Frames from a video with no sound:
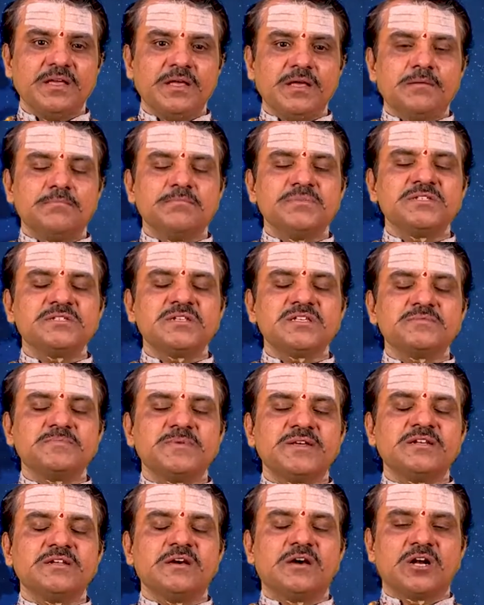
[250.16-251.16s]

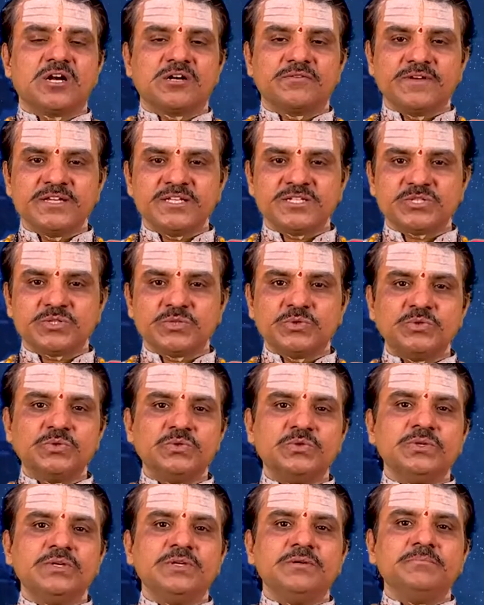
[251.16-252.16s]
Businessmen are advised to
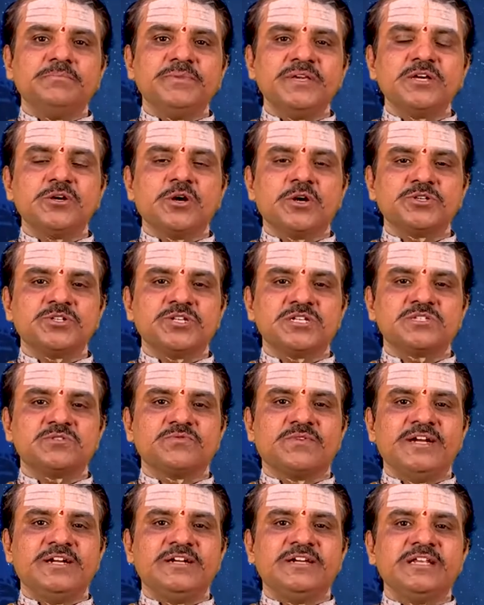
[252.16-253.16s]
be cautious
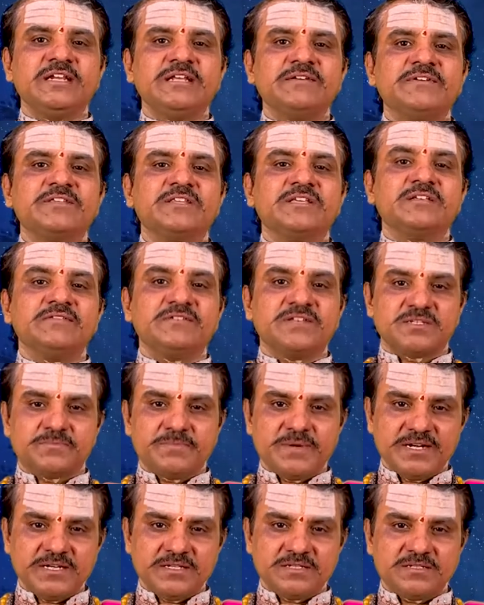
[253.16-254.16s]
while dealing with
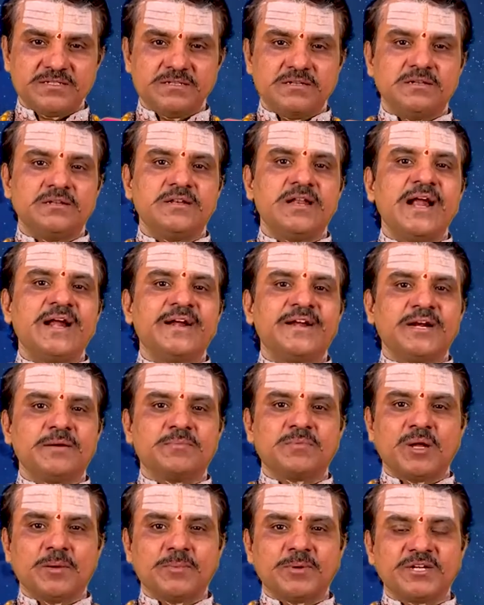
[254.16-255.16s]
investments, land, and
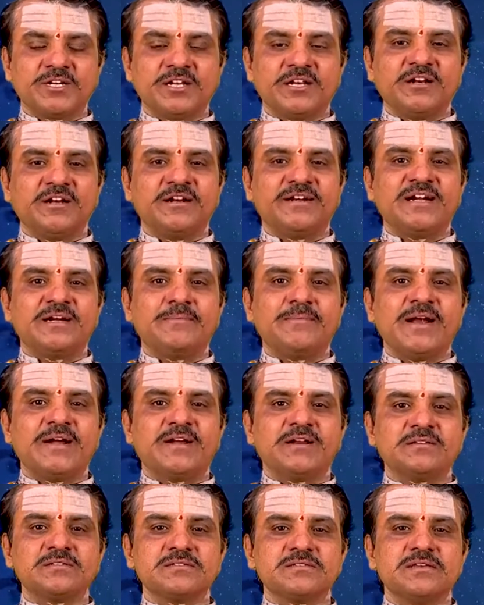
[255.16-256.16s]
property related
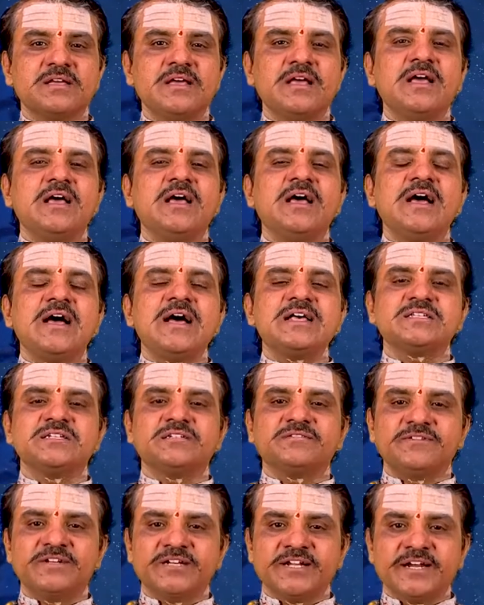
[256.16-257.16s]
matters, as it
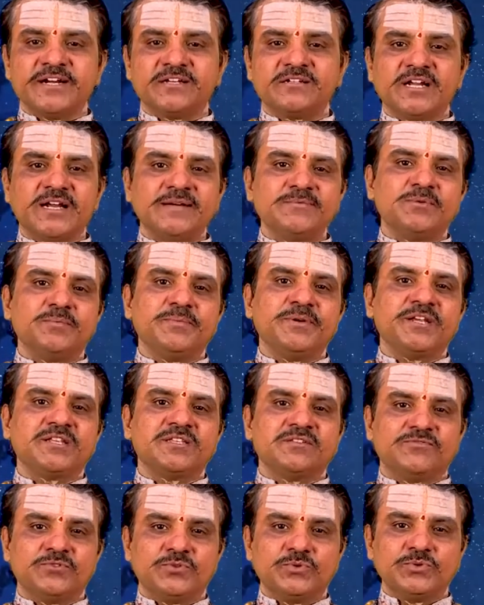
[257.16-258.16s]
will take time to bear the
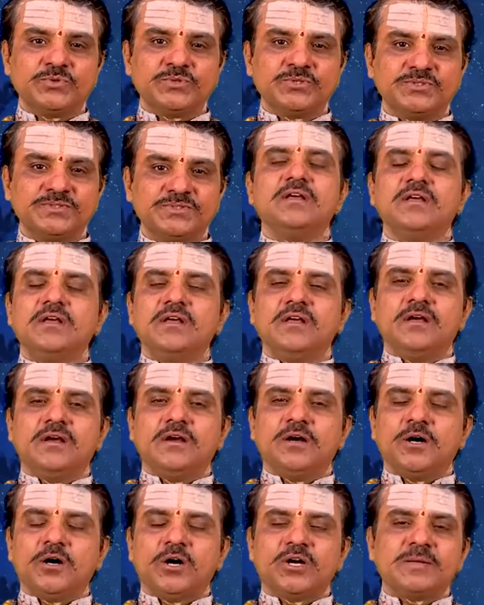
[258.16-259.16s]
fruit.
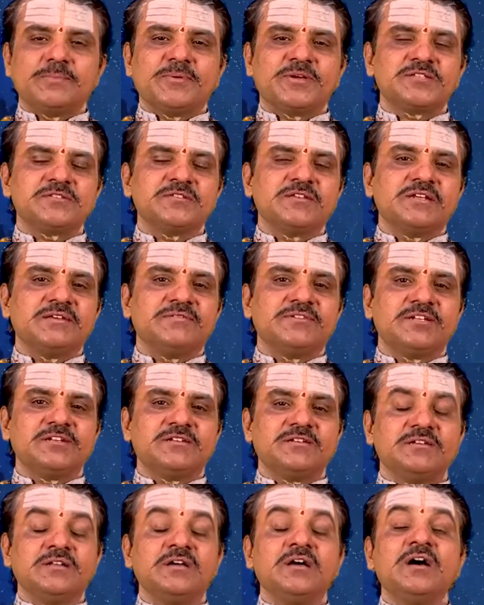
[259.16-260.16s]
On a personal level,
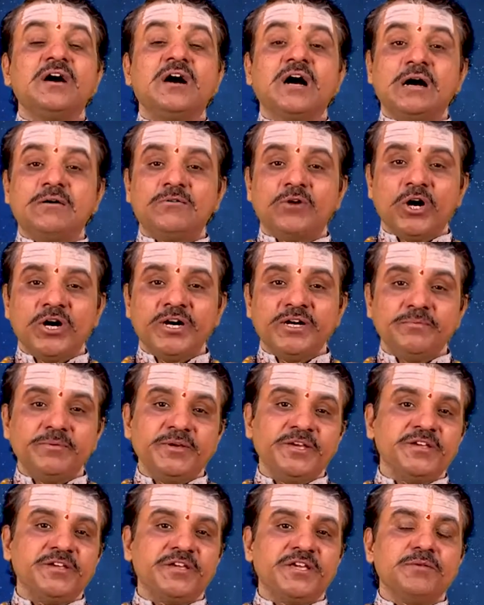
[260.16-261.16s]
avoid
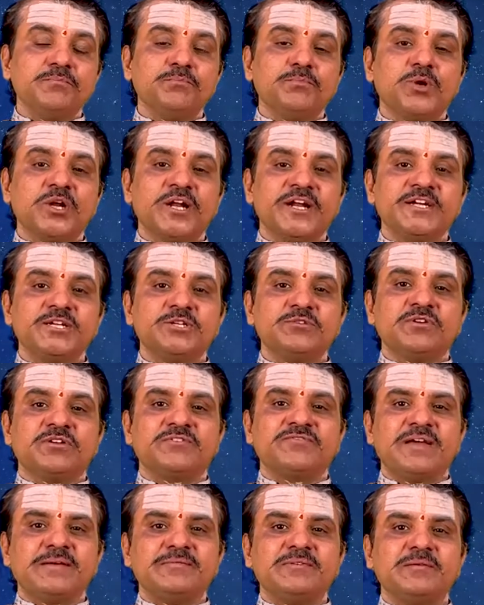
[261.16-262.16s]
being impolite to your
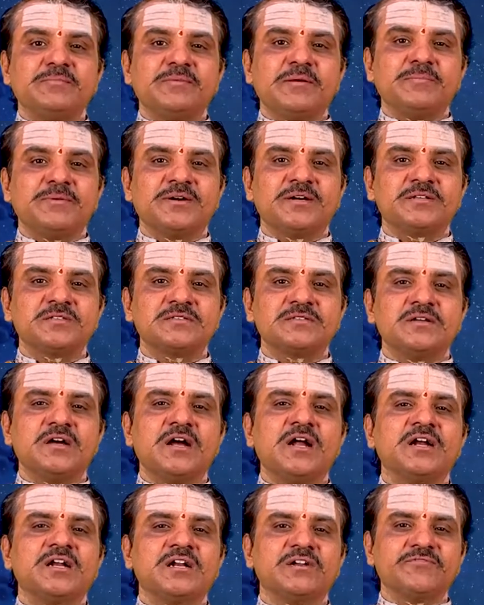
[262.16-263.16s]
family members
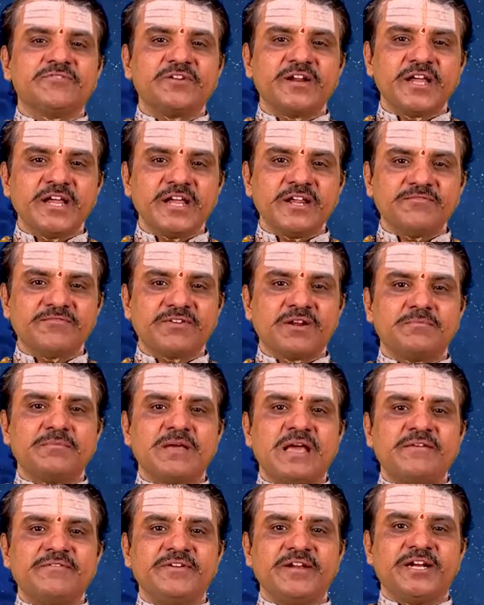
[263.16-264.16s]
and refrain from
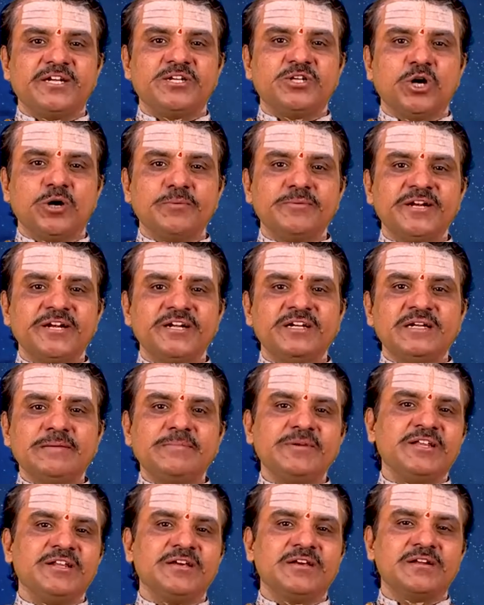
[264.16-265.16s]
having a dominant
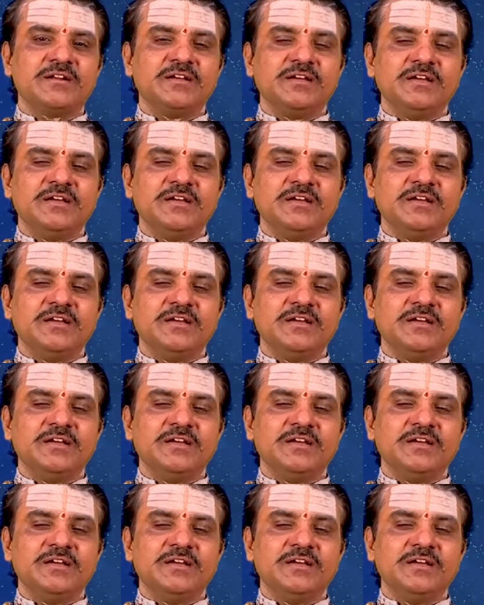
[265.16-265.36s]
demeanor